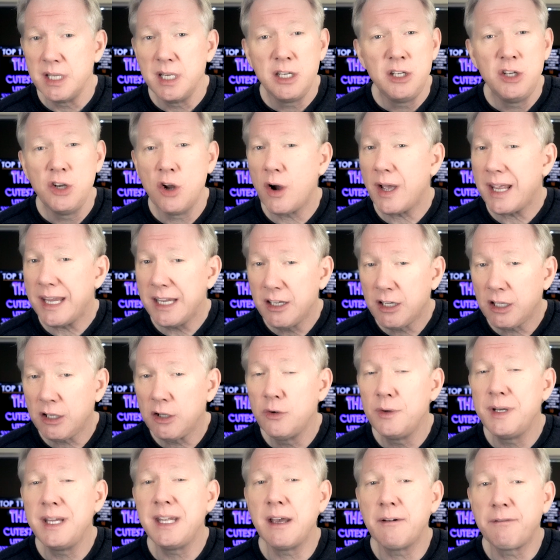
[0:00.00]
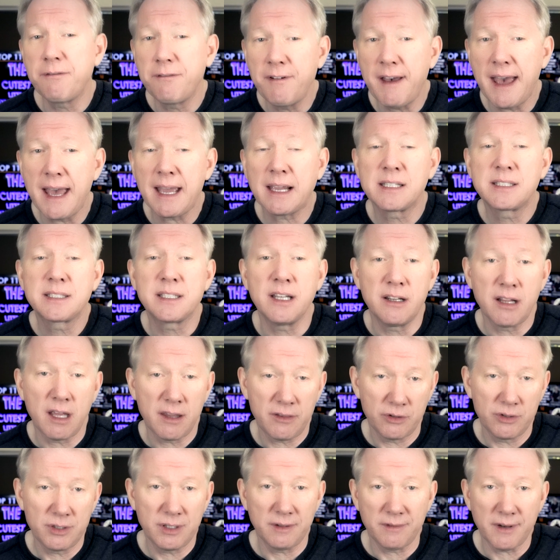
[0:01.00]
not including effects and
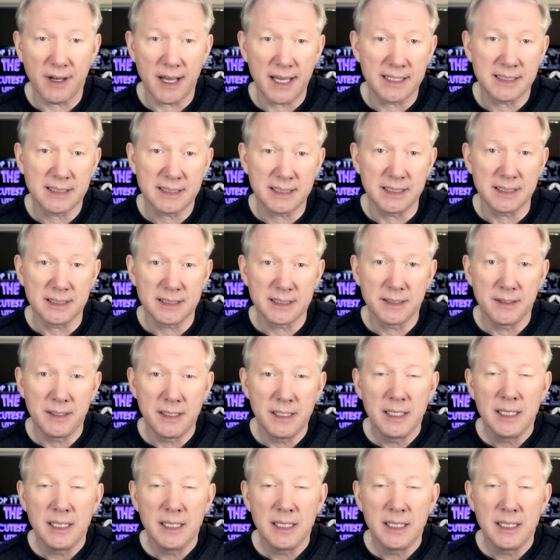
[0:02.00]
other devices.